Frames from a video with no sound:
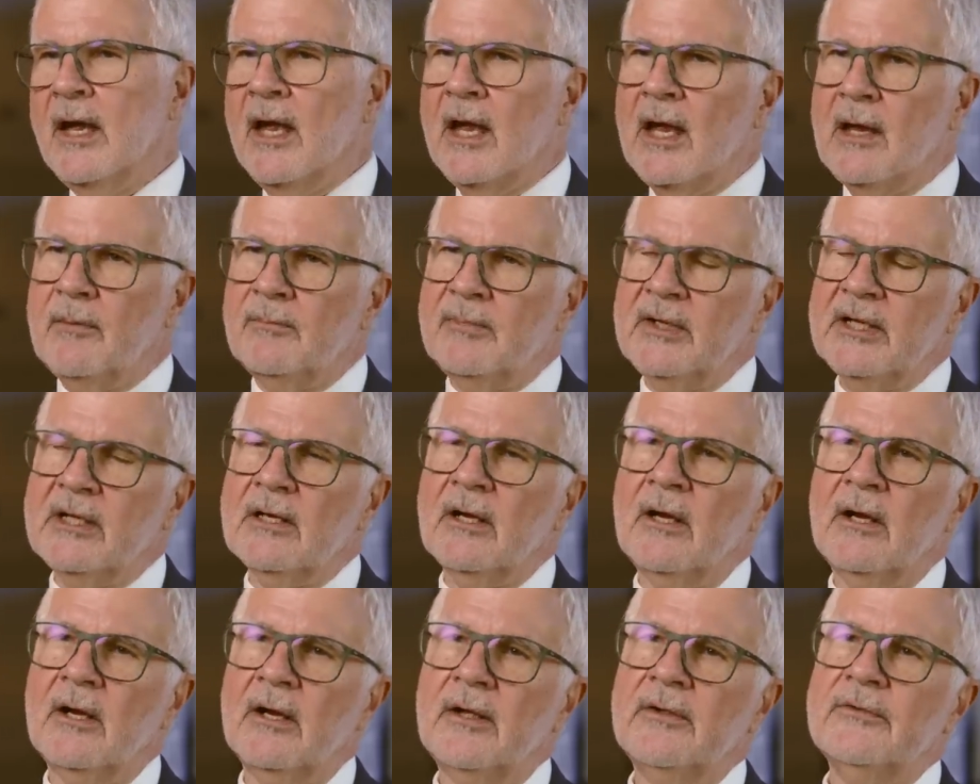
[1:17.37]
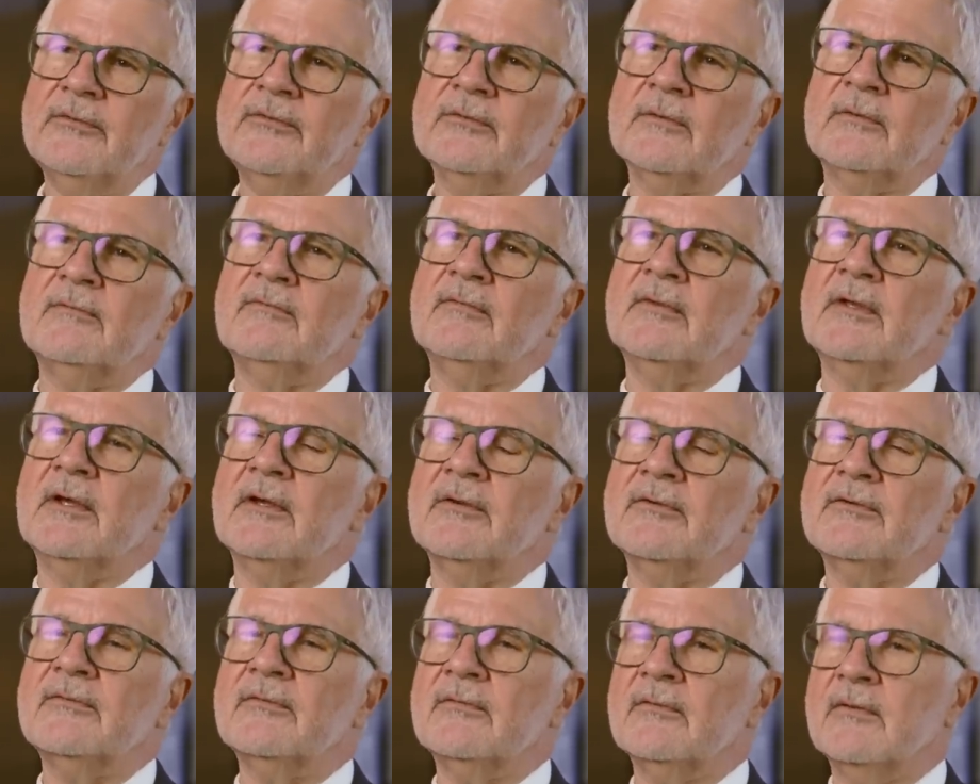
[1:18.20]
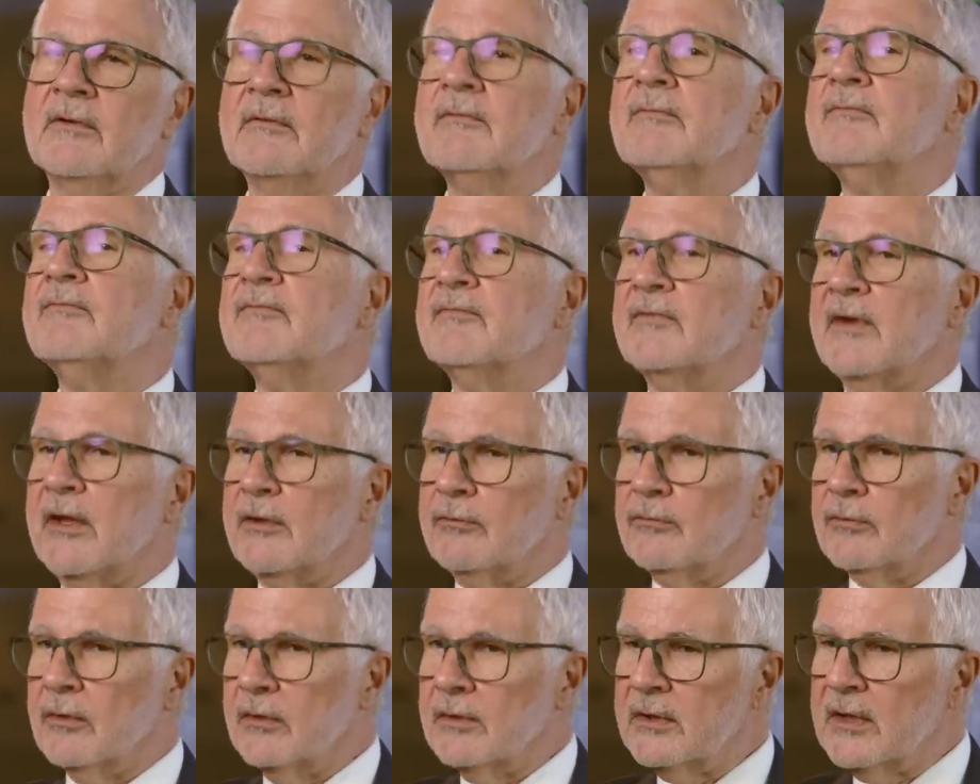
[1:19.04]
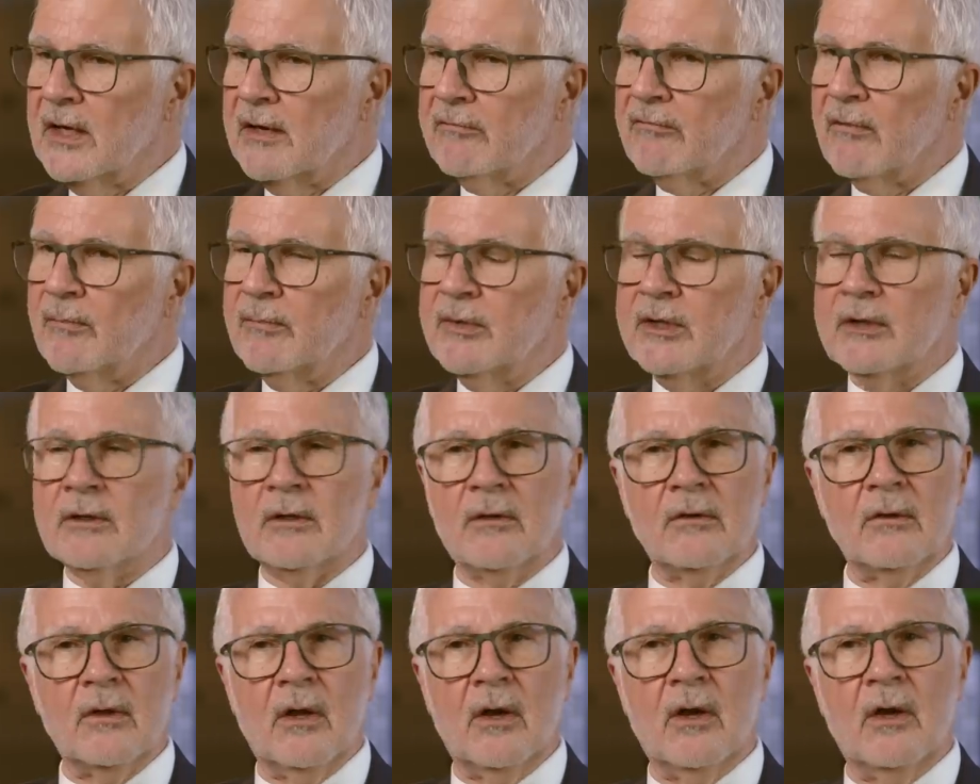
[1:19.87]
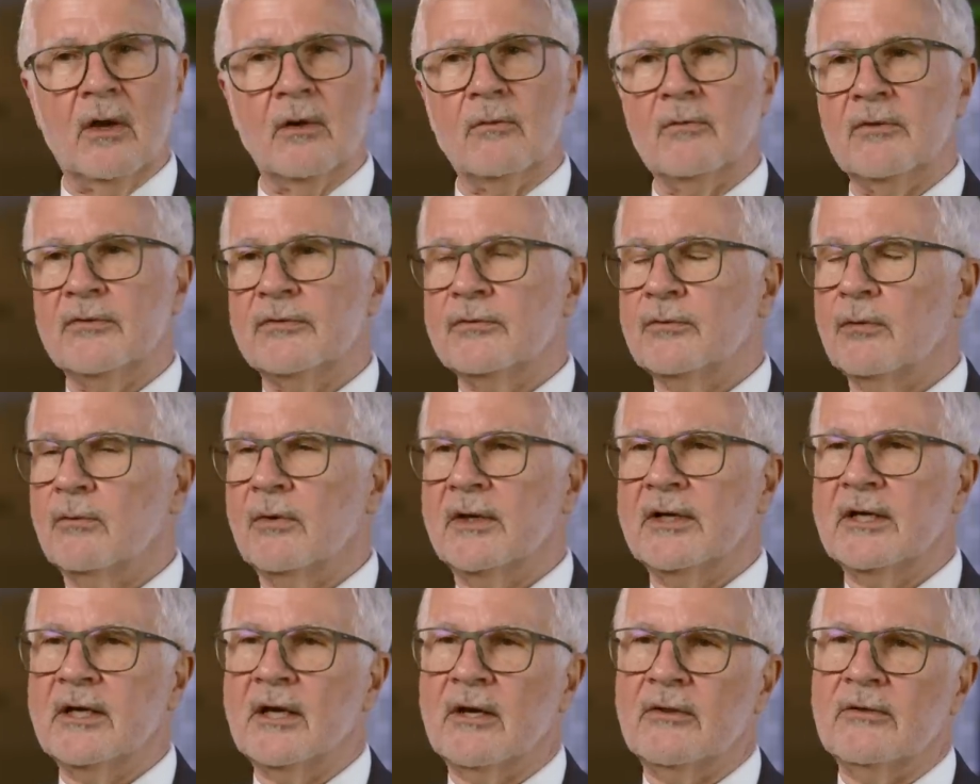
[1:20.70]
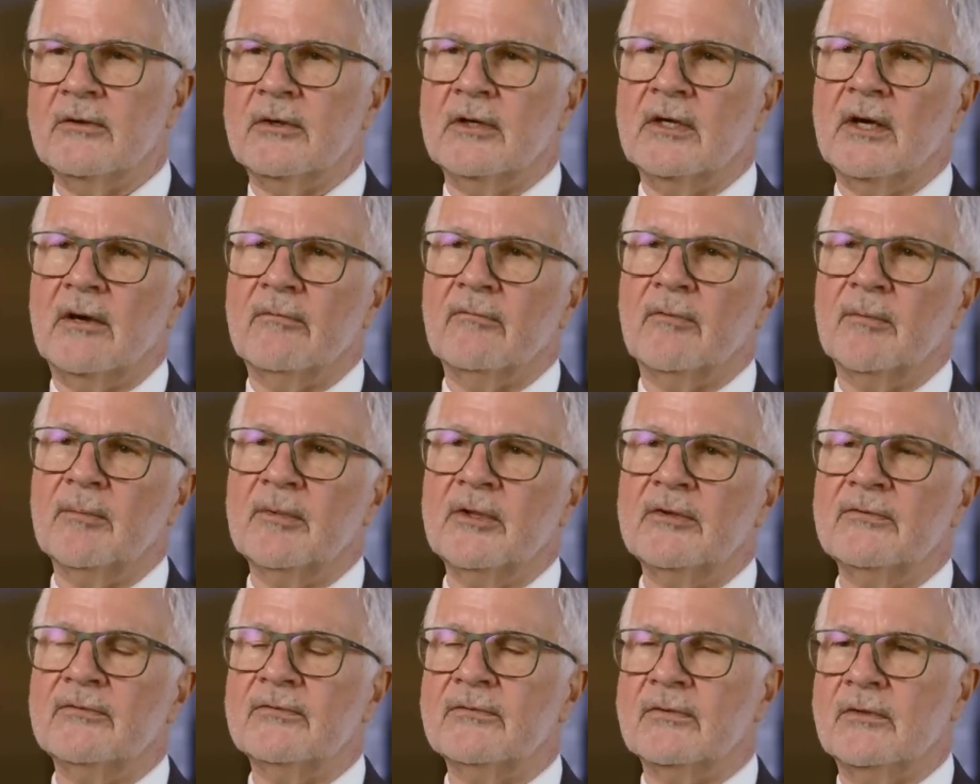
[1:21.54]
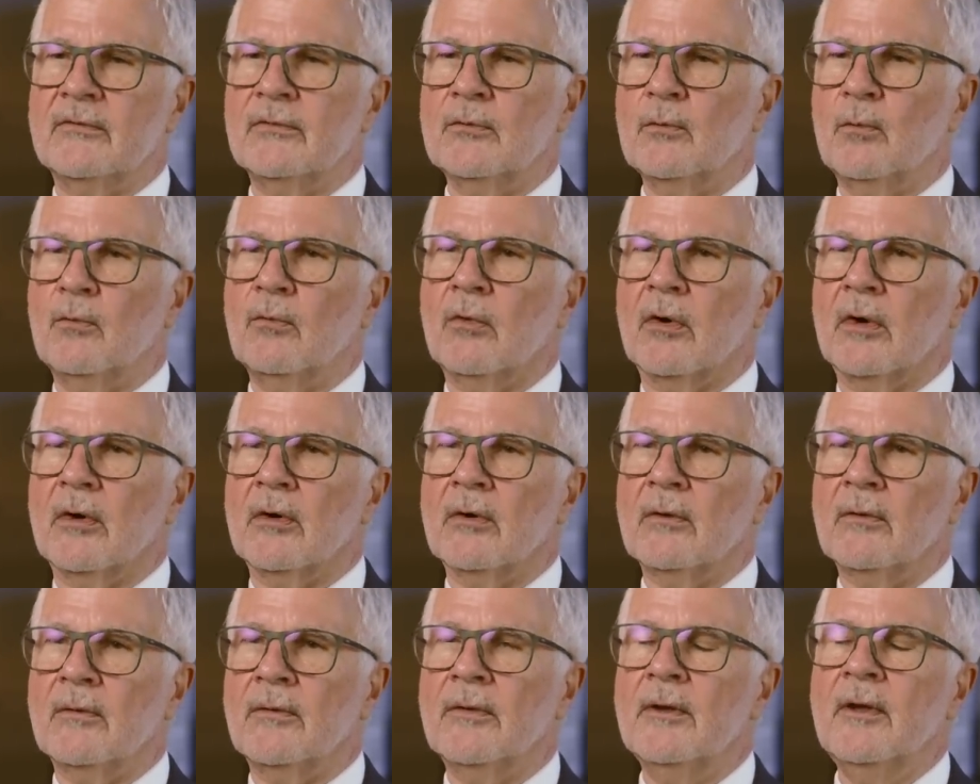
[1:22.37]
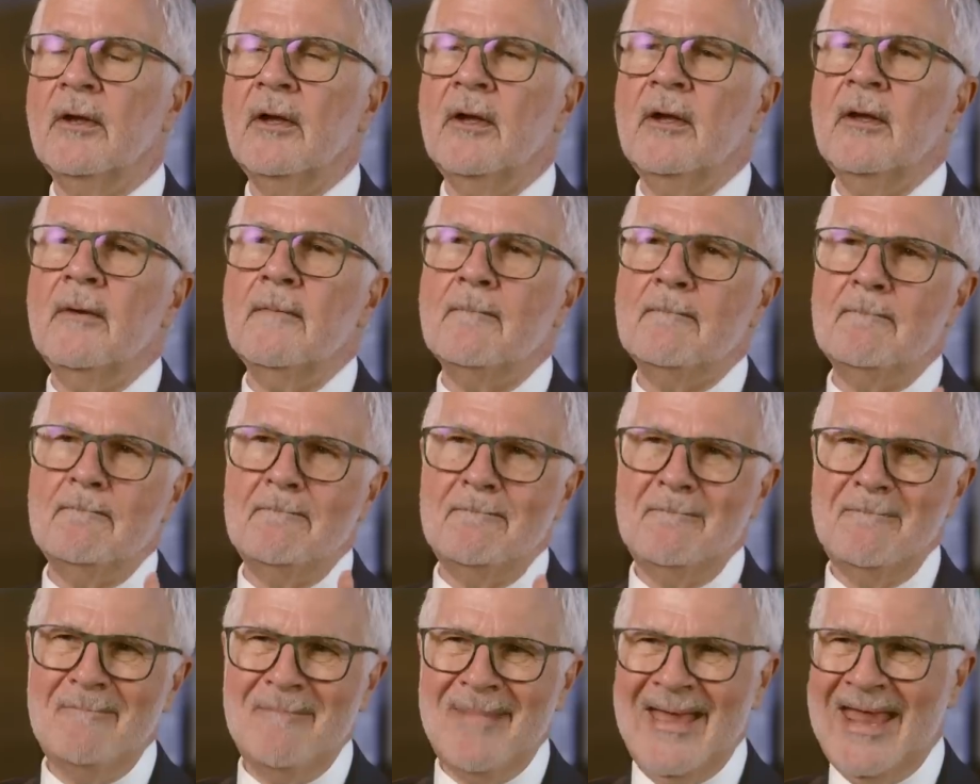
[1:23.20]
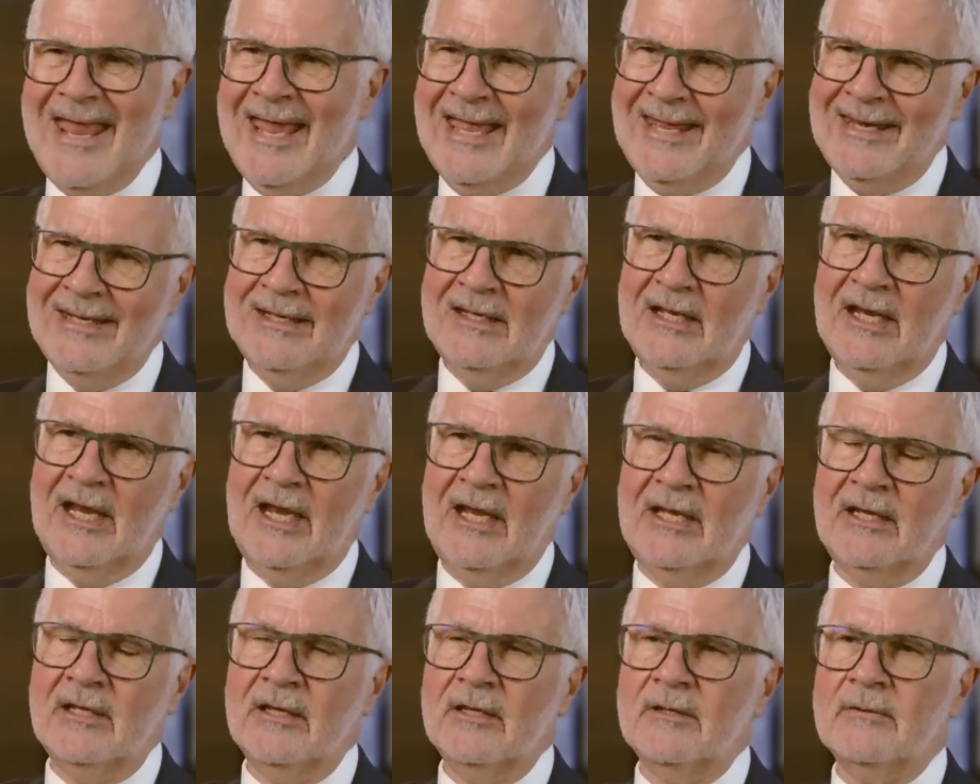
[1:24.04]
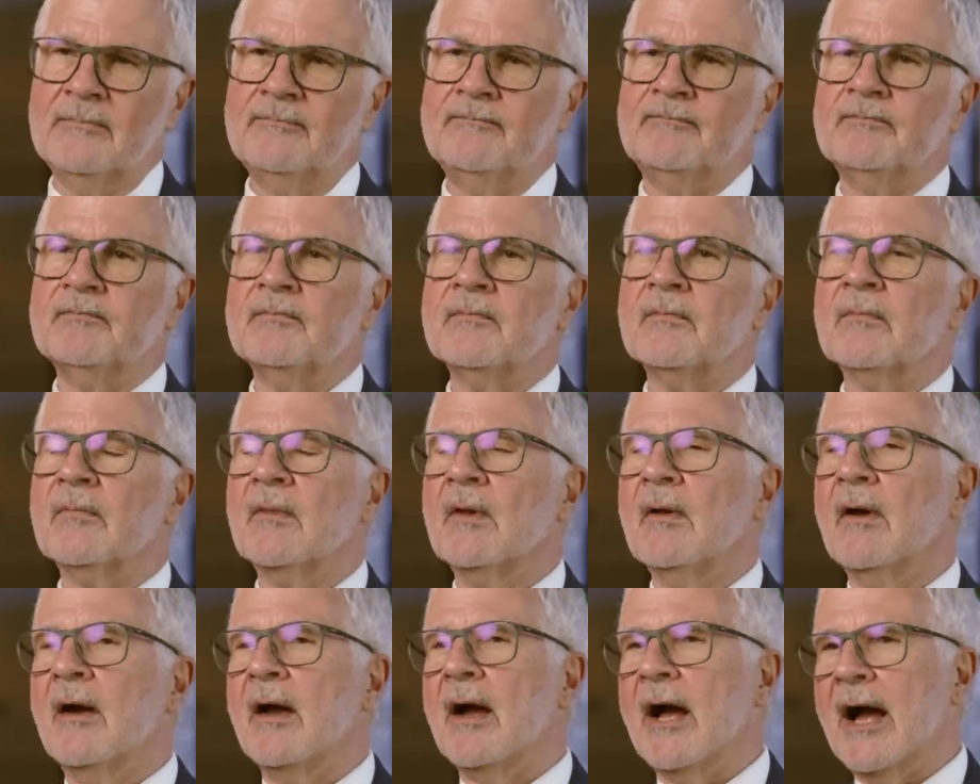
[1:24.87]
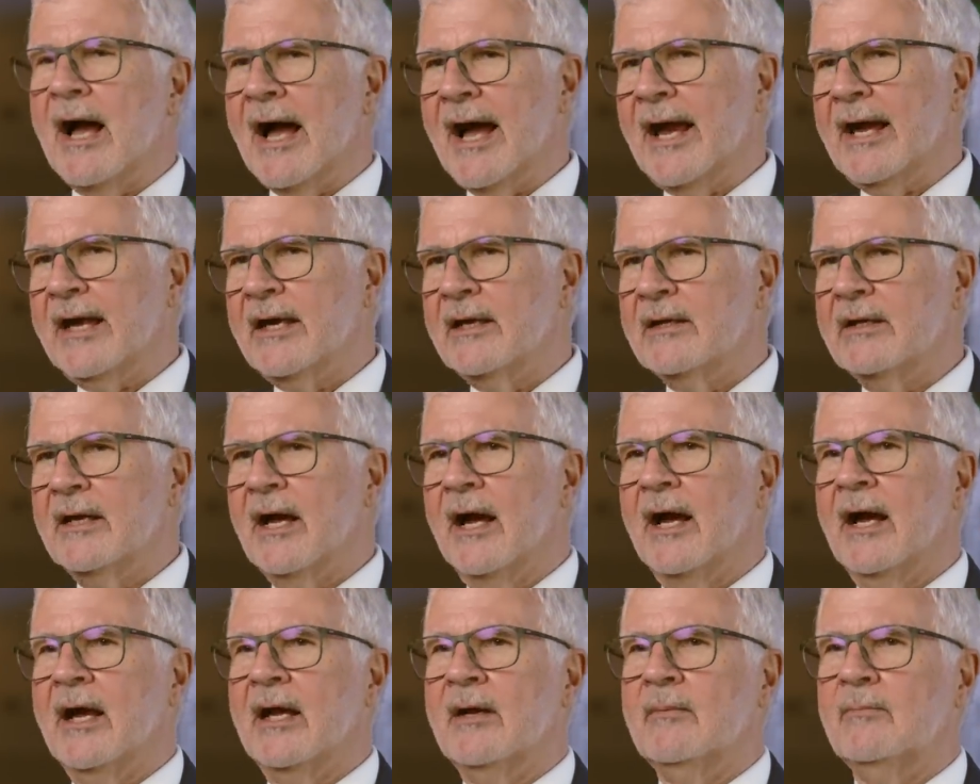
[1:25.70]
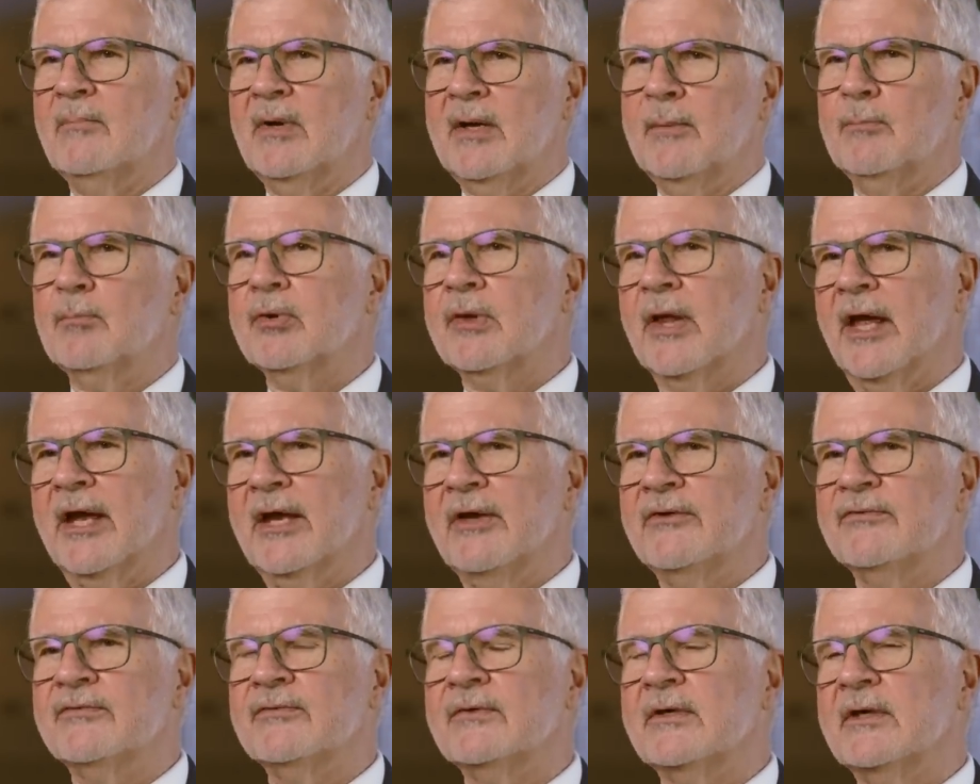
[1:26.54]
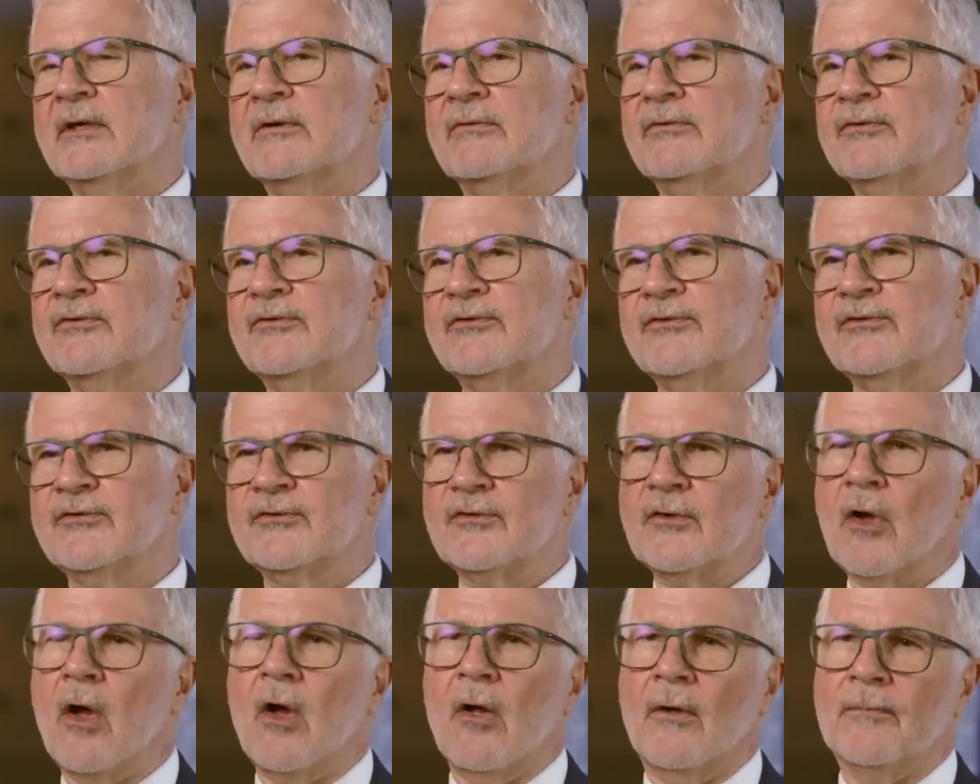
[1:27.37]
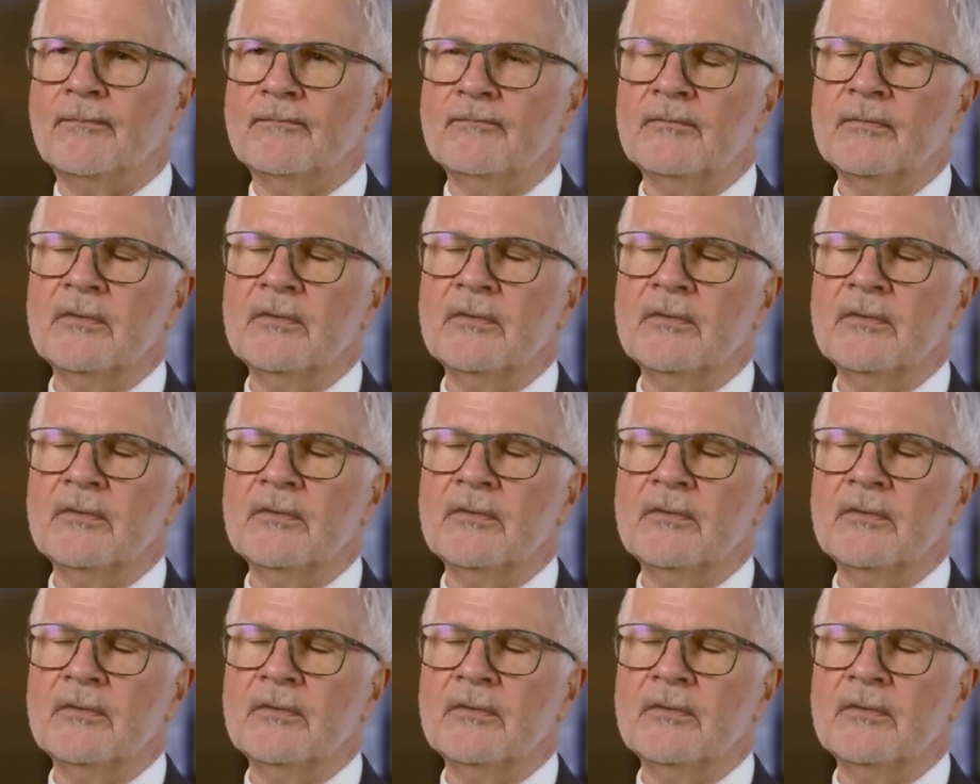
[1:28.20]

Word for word: And because of this, the federal government, along with 20 other governments in the world, mandated iodine be placed in salt.